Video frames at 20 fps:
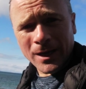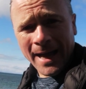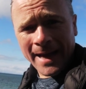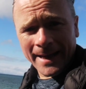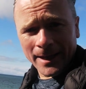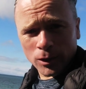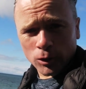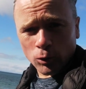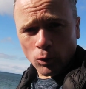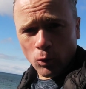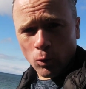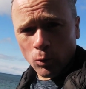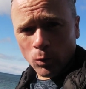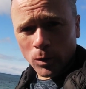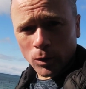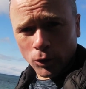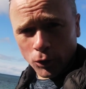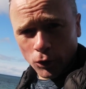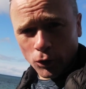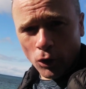
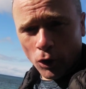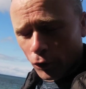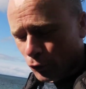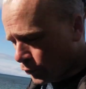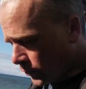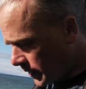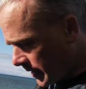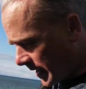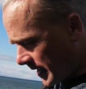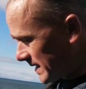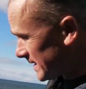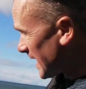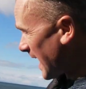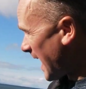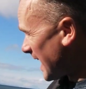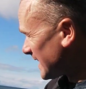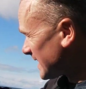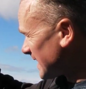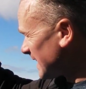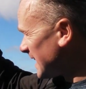ISO 200 is
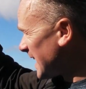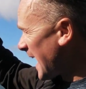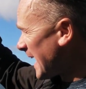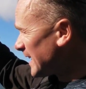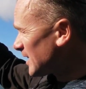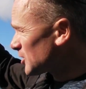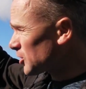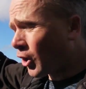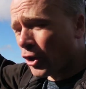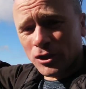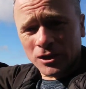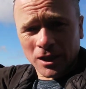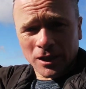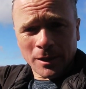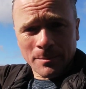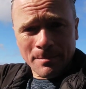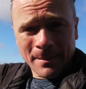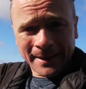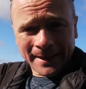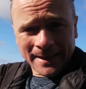as the light starts to
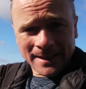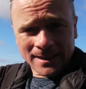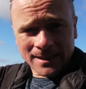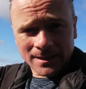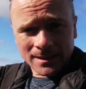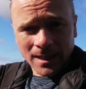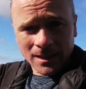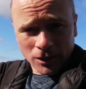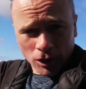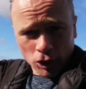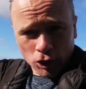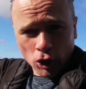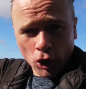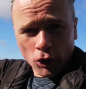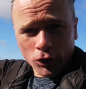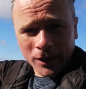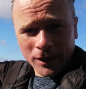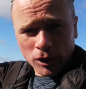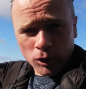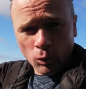diminish, as the
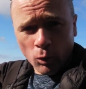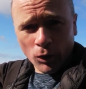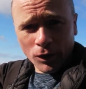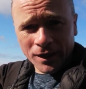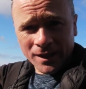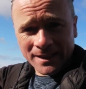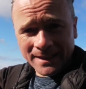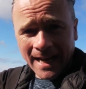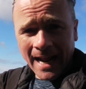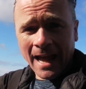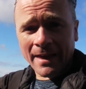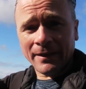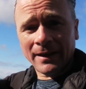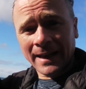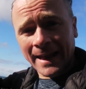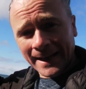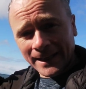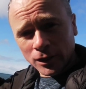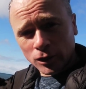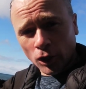sun gets lower in the sky and
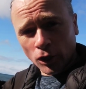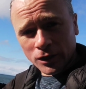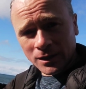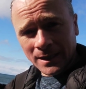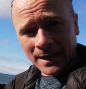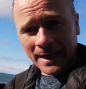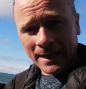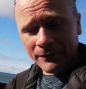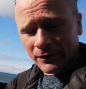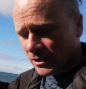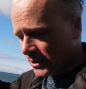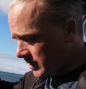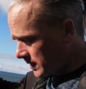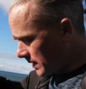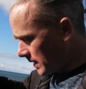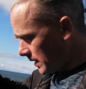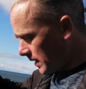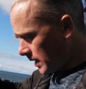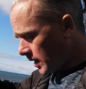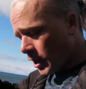the light starts to leave
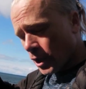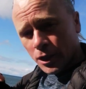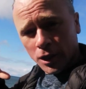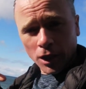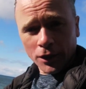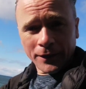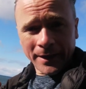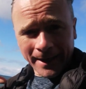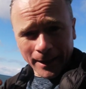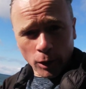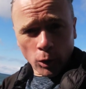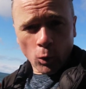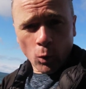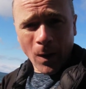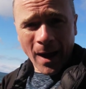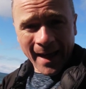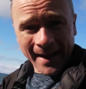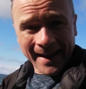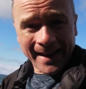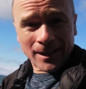us, you'll need a
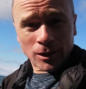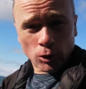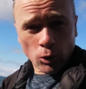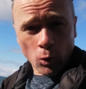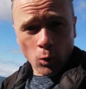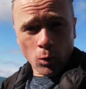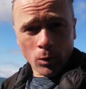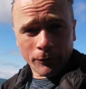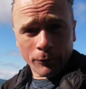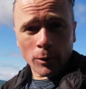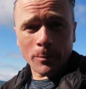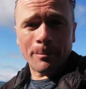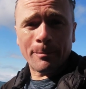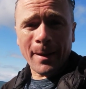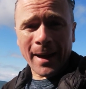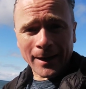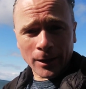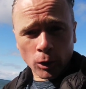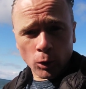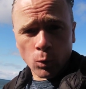low ISO for a
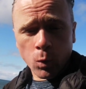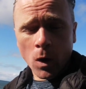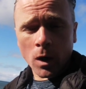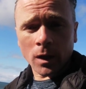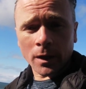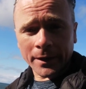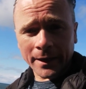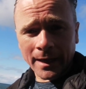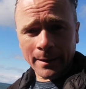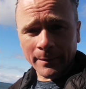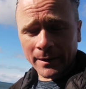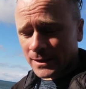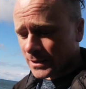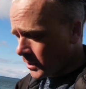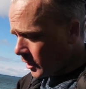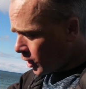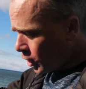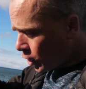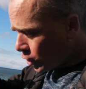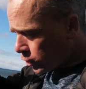better quality image.
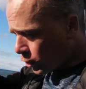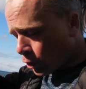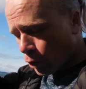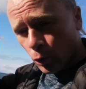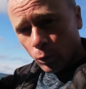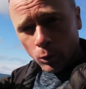The